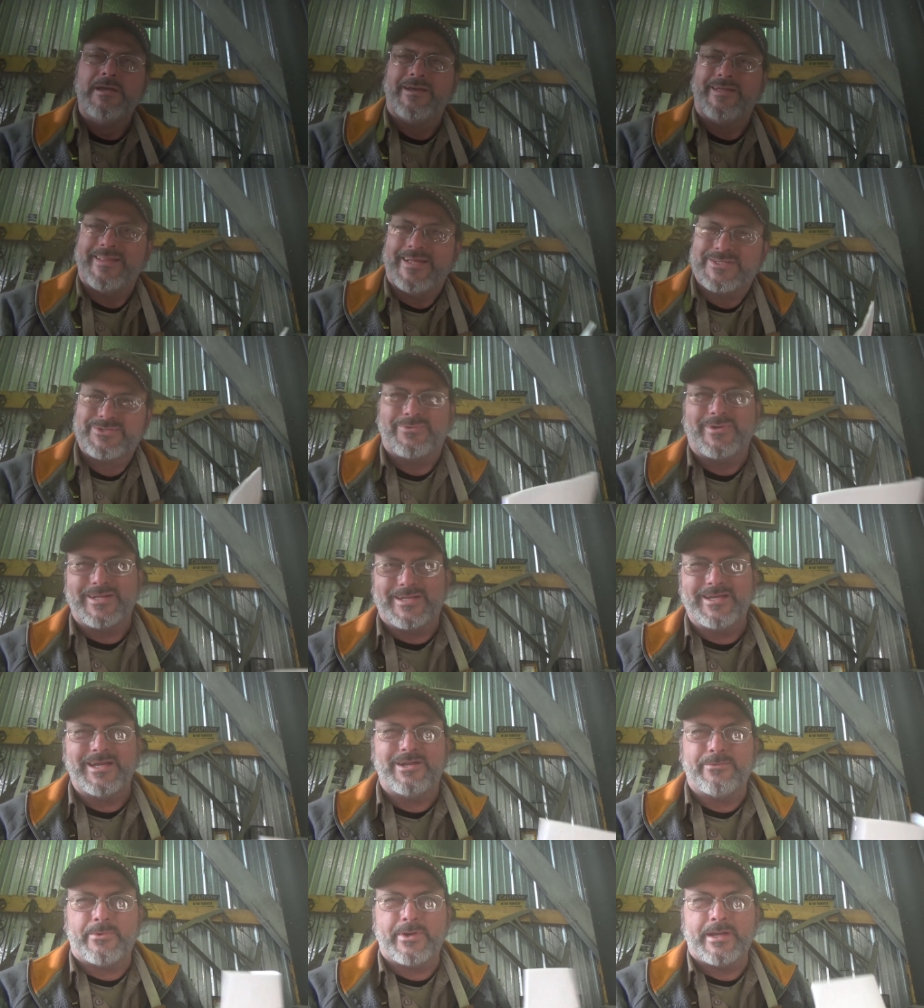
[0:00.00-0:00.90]
and that's why I
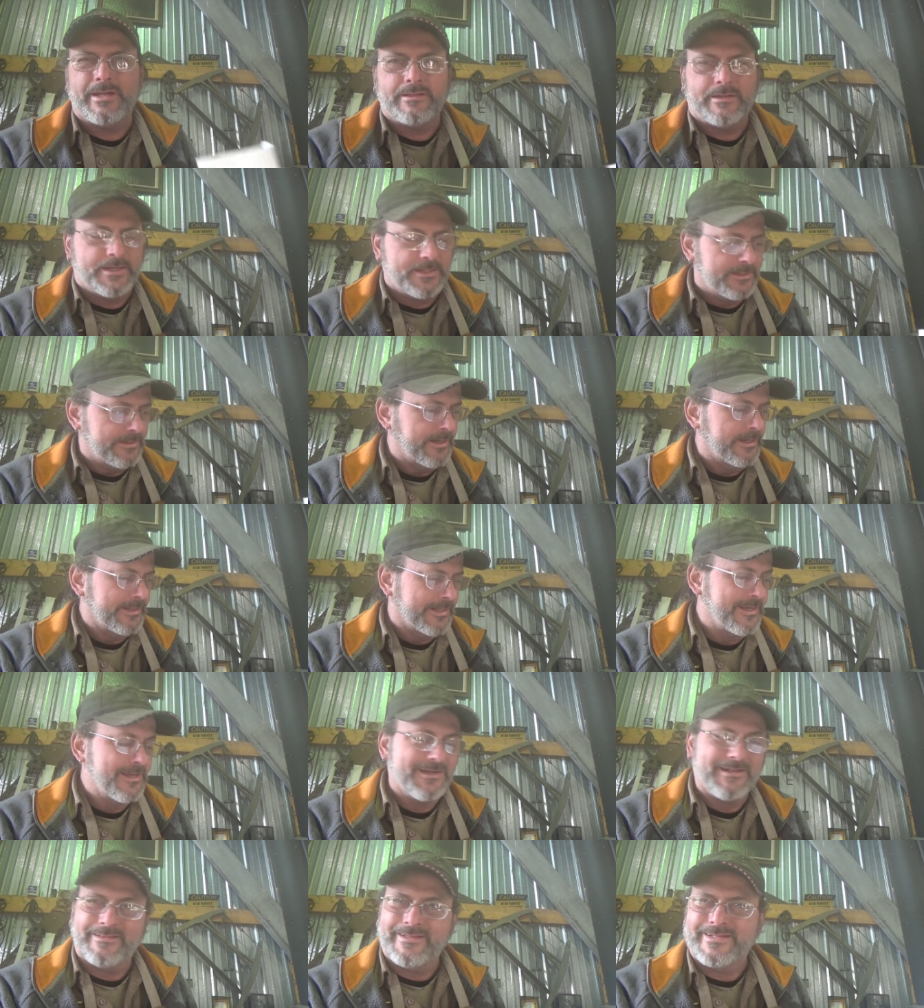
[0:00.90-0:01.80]
kind of
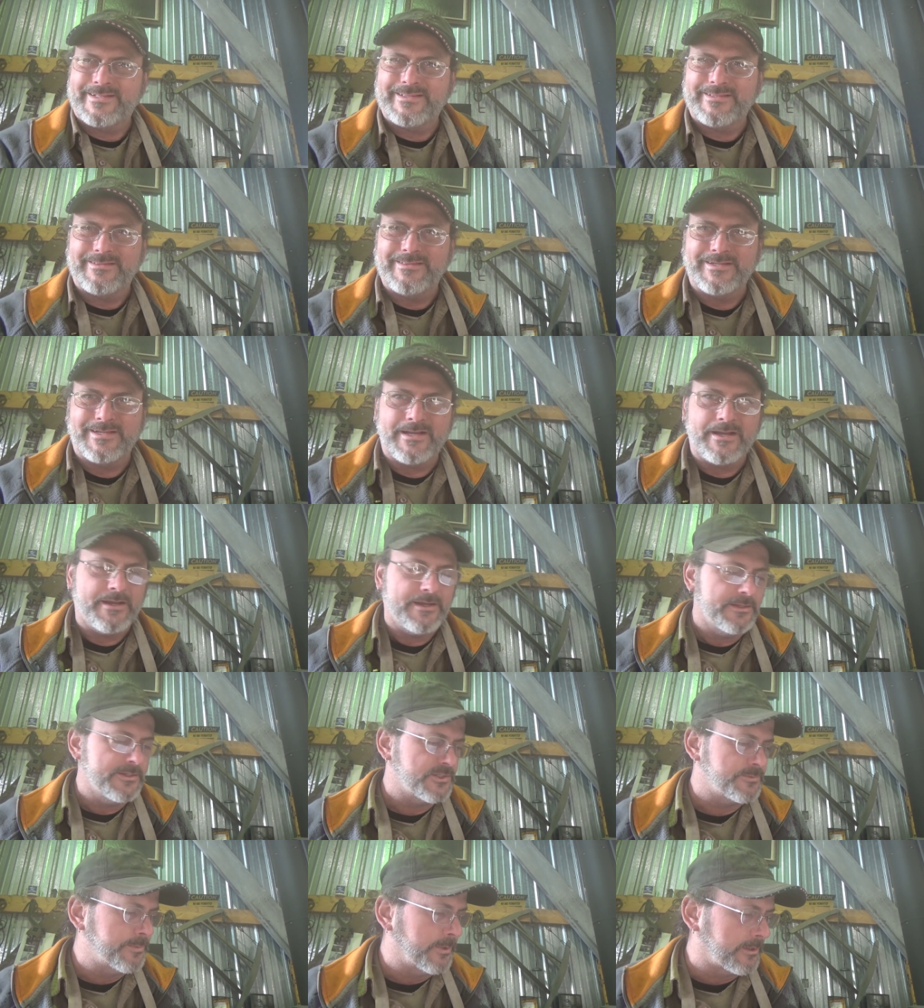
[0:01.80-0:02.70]
like the guy in
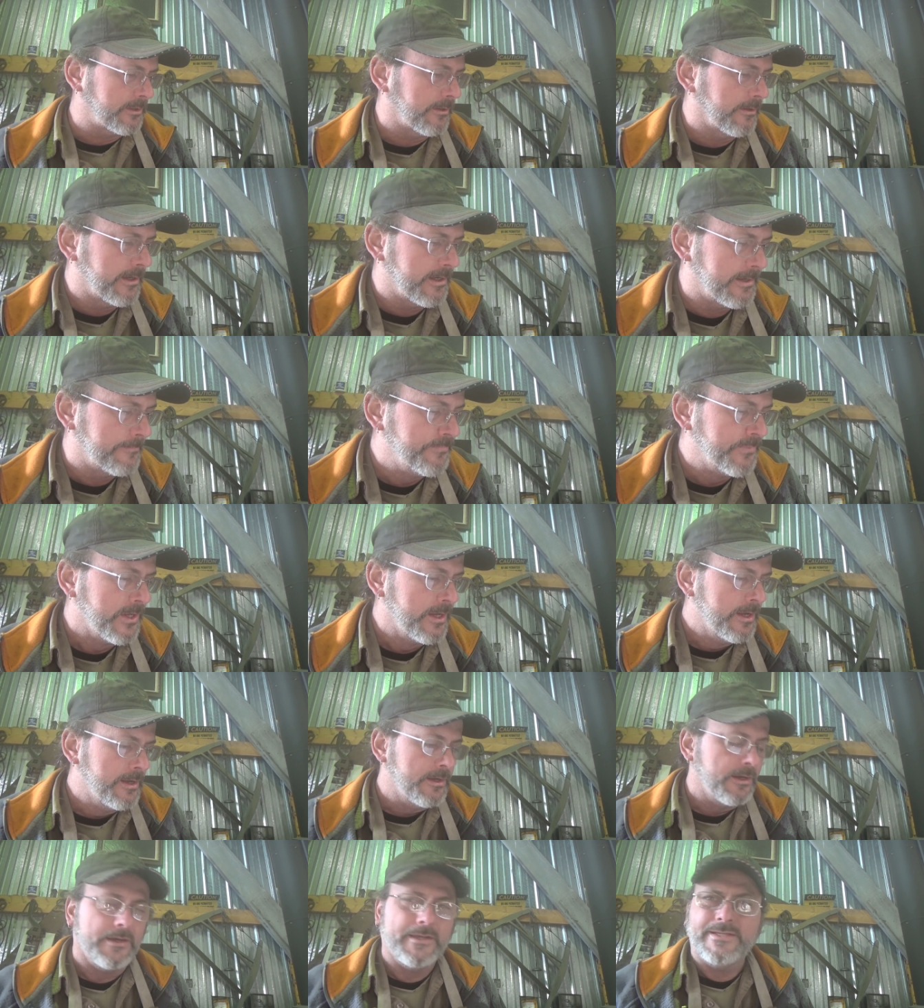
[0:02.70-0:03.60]
this book already.
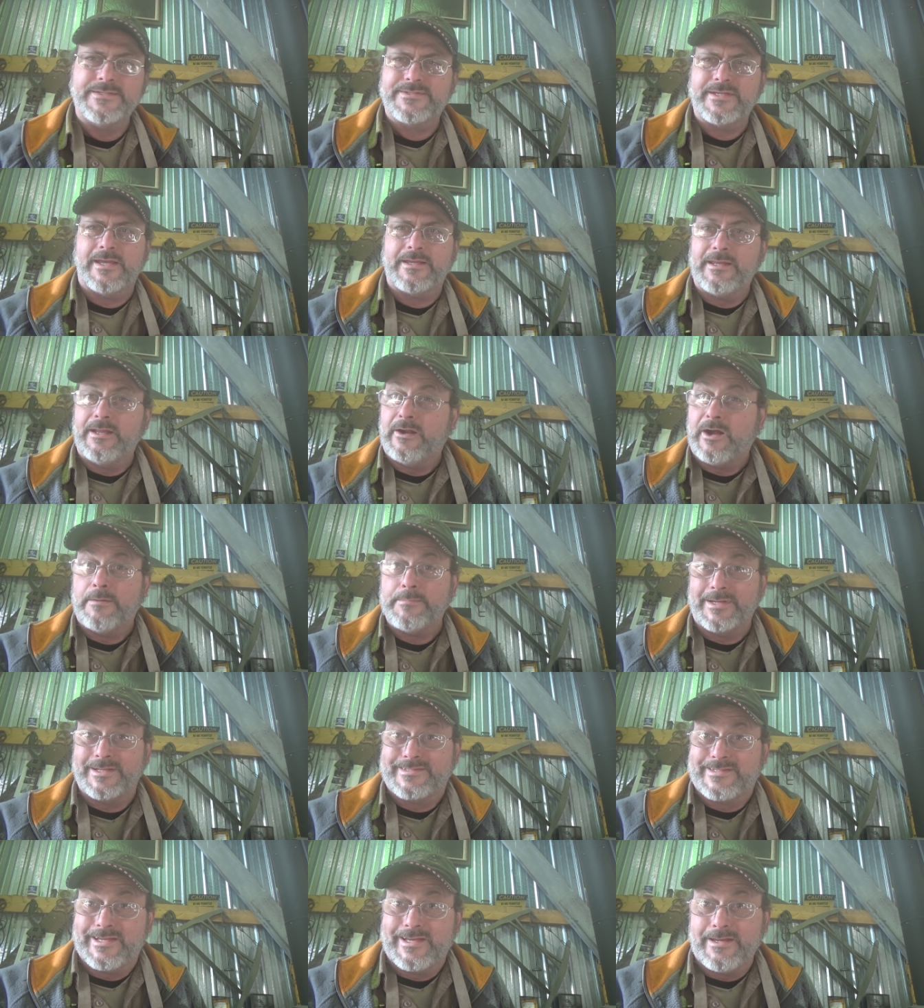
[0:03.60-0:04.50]
He's saying, I'm
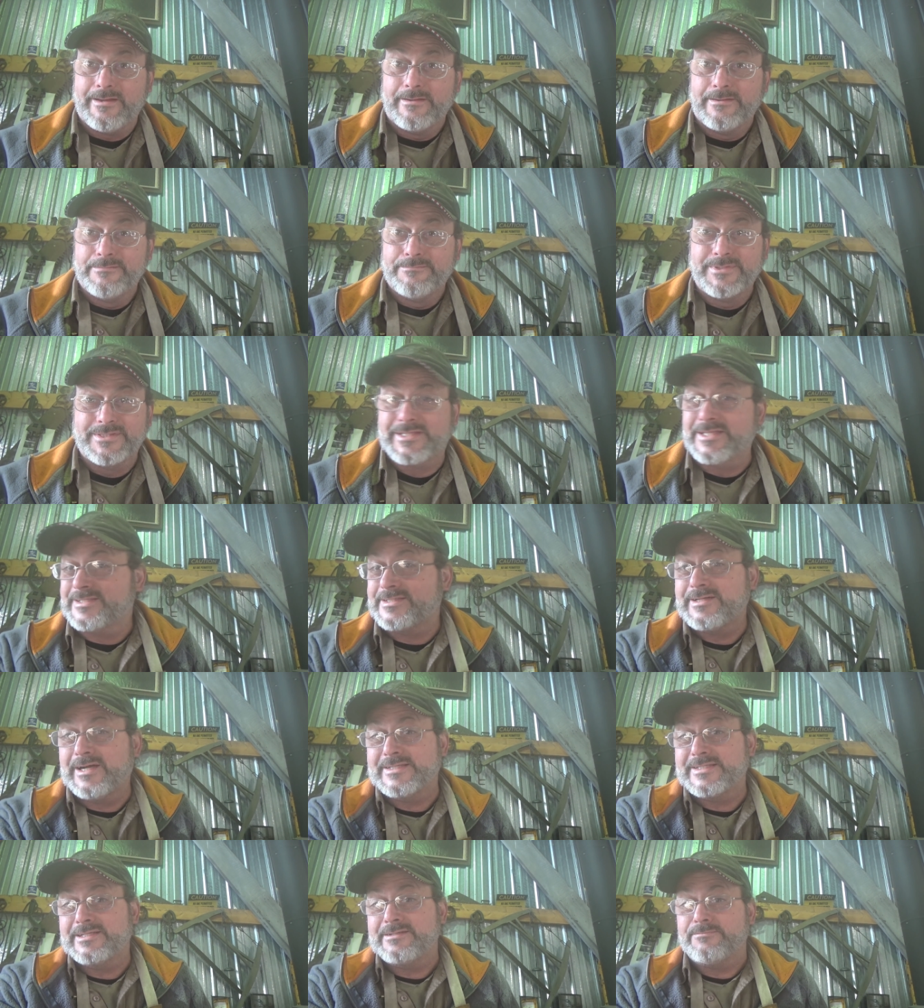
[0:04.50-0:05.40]
going to tell you, but this
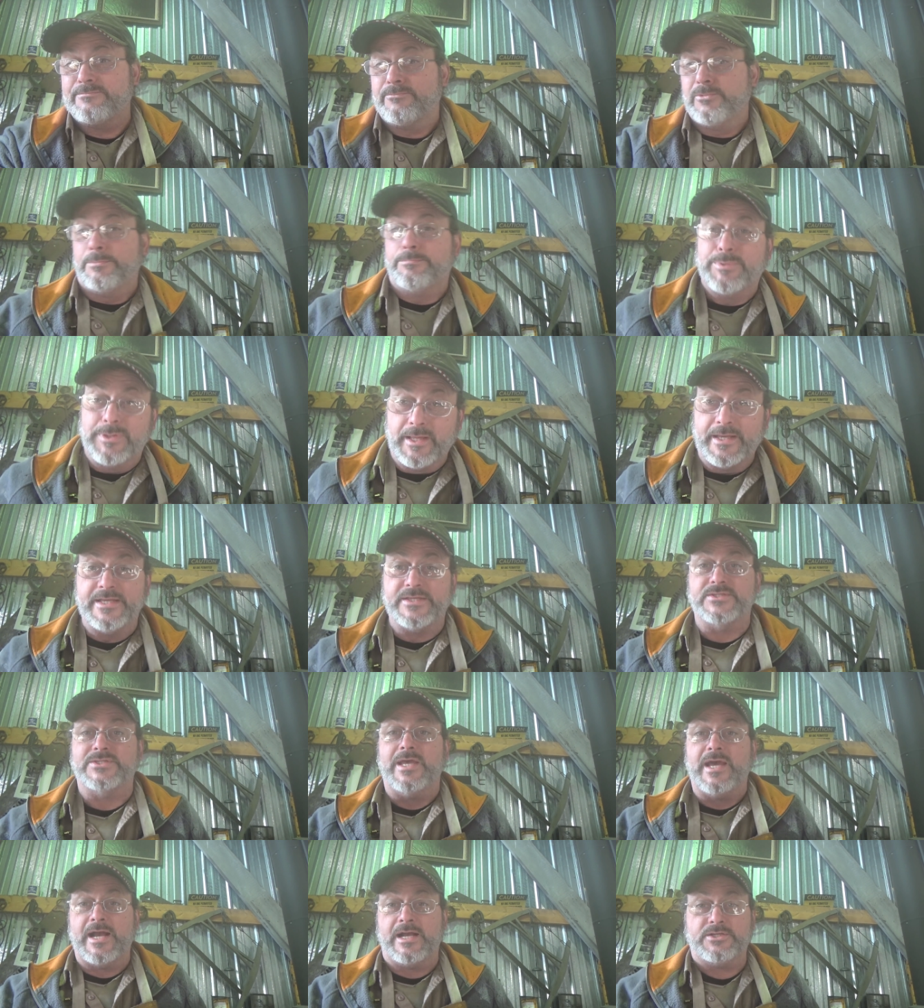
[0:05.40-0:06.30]
doesn't
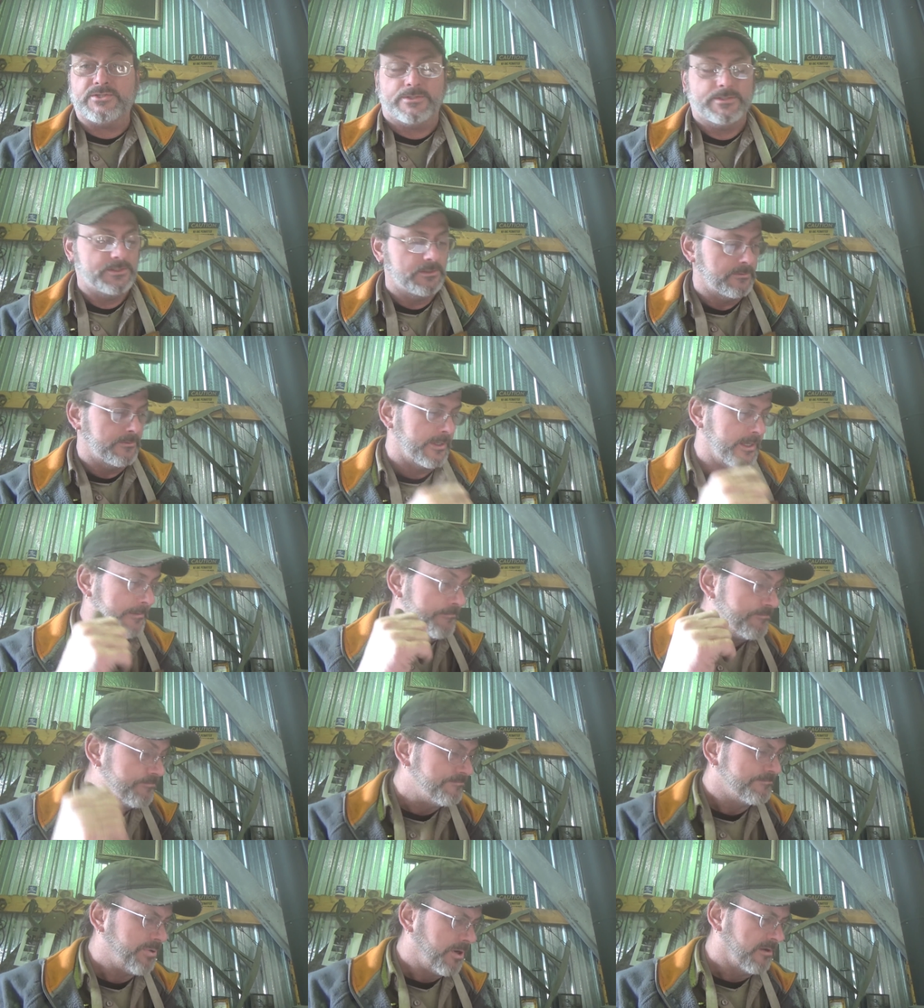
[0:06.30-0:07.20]
replace actually doing it.
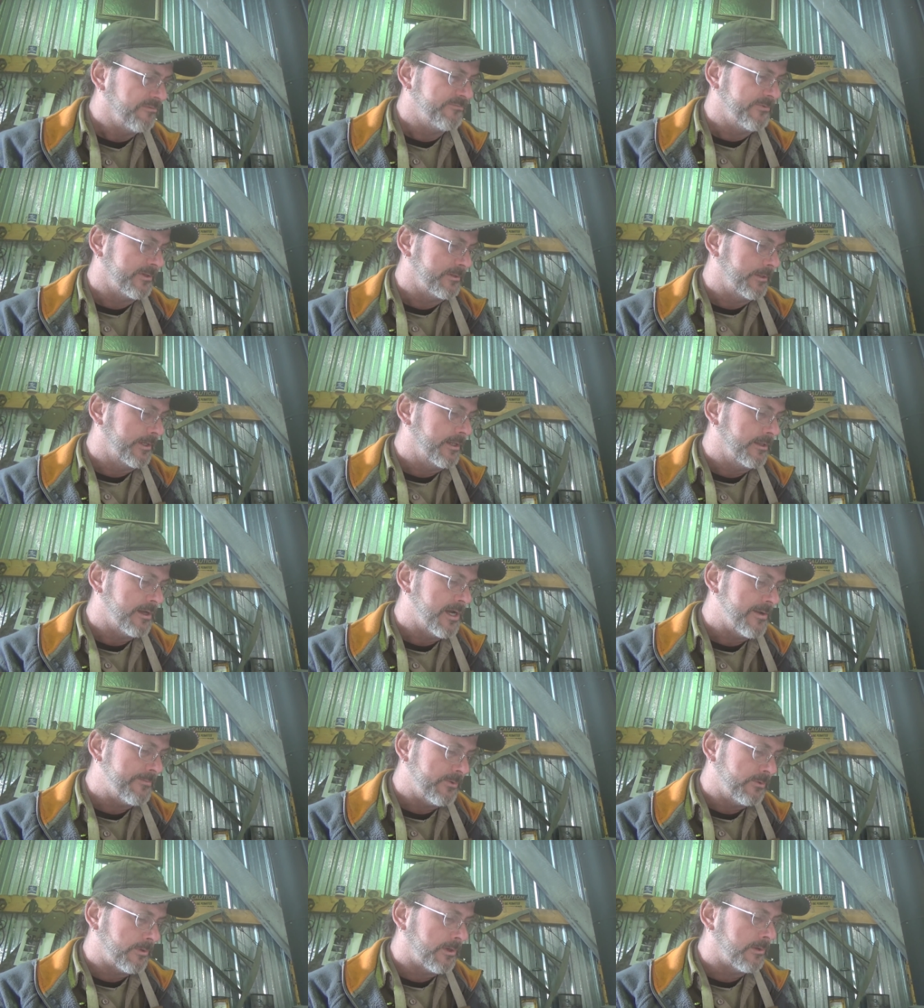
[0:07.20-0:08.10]
Perfectly aligned with